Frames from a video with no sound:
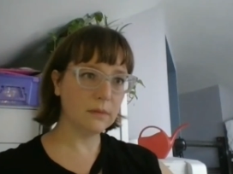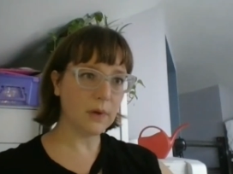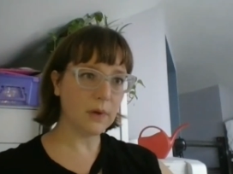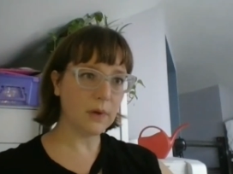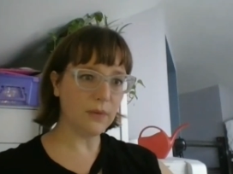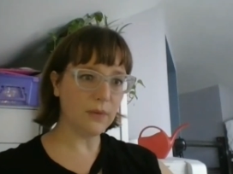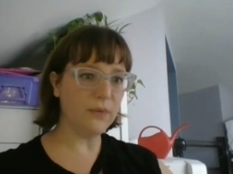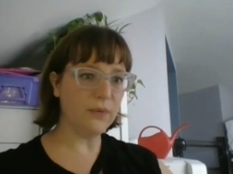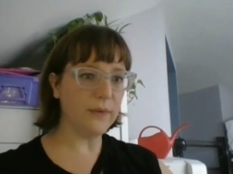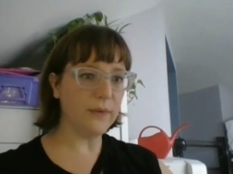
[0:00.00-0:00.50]

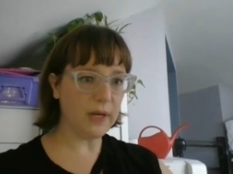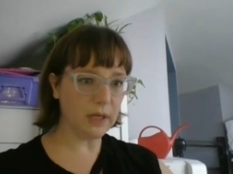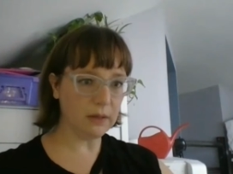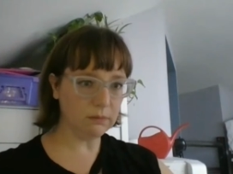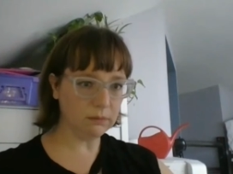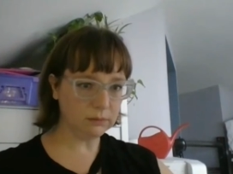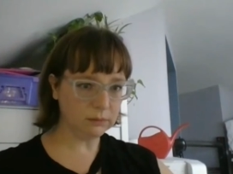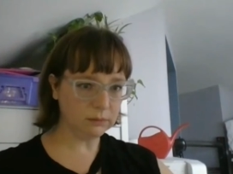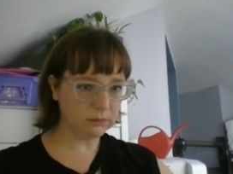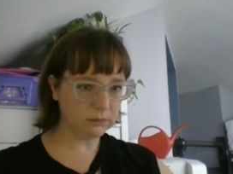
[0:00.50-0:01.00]

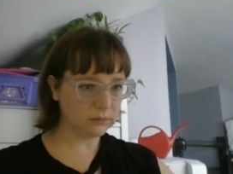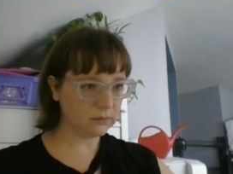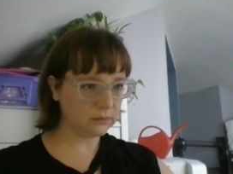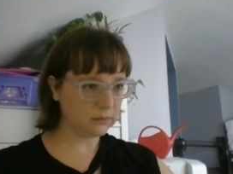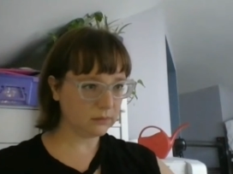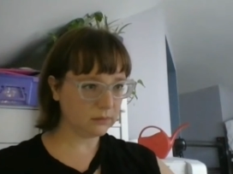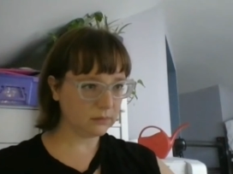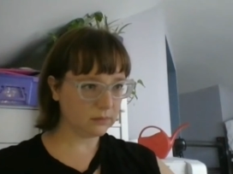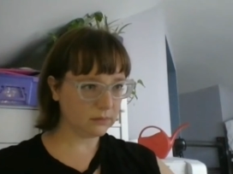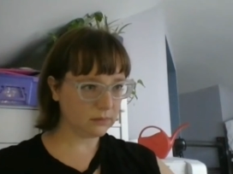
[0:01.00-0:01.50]
Vivian,
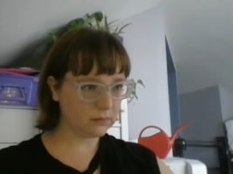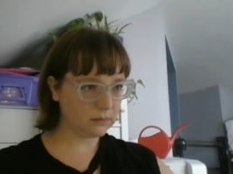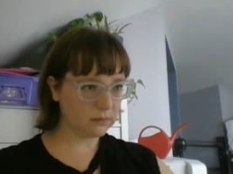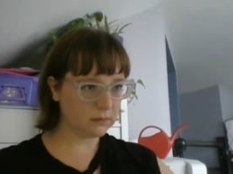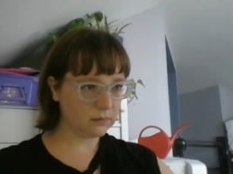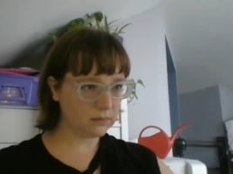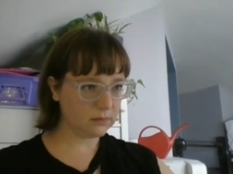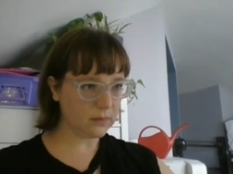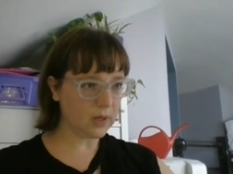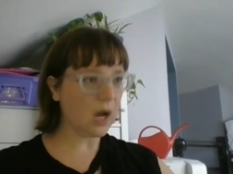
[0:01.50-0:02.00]

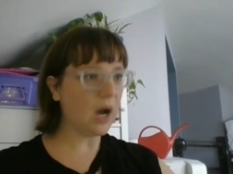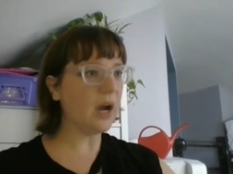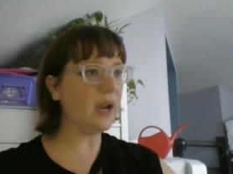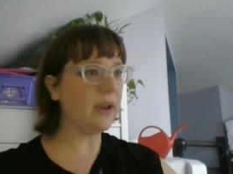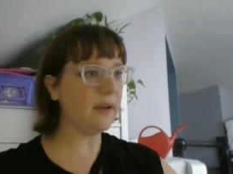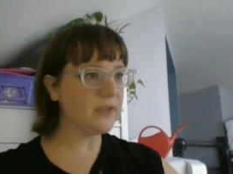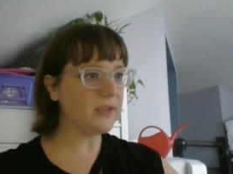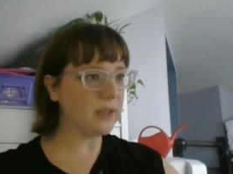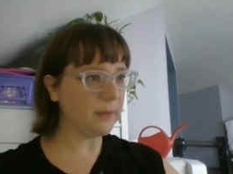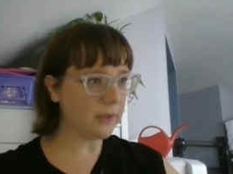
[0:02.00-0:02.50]
I
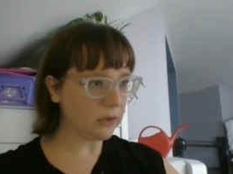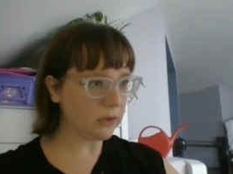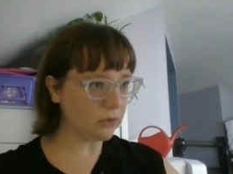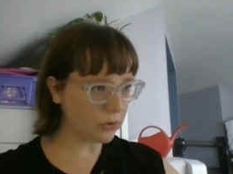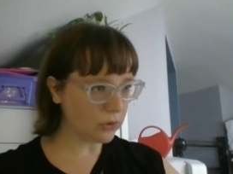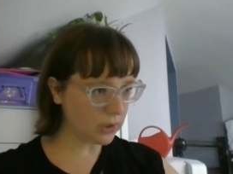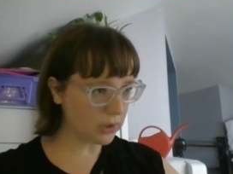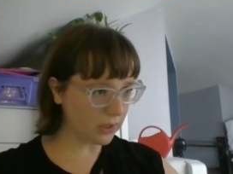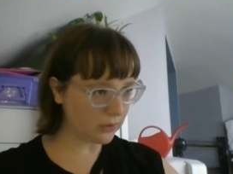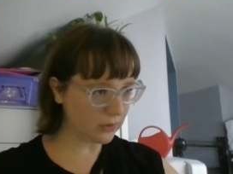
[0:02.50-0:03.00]
have something to
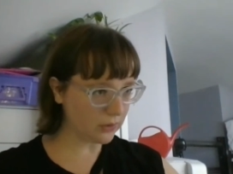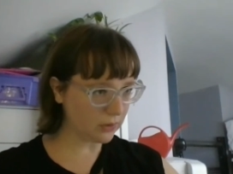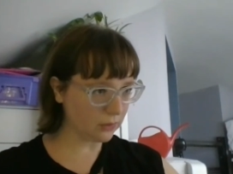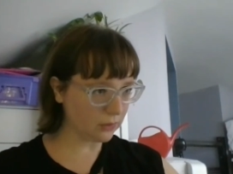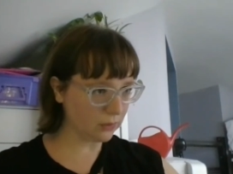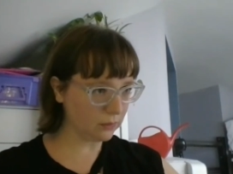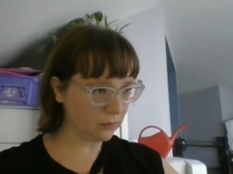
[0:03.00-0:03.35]
say to you.